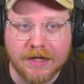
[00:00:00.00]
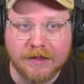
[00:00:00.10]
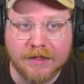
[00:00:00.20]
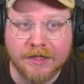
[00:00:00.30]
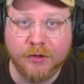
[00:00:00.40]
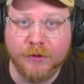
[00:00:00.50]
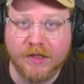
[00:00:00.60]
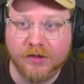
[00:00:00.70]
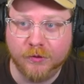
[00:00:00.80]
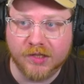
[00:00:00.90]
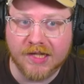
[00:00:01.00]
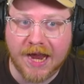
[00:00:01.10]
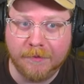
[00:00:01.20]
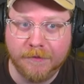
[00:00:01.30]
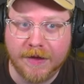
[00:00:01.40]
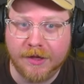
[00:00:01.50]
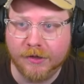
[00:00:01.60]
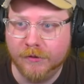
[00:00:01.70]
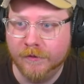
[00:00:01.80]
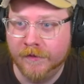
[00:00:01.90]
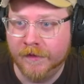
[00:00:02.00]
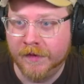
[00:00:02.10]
increase your snap value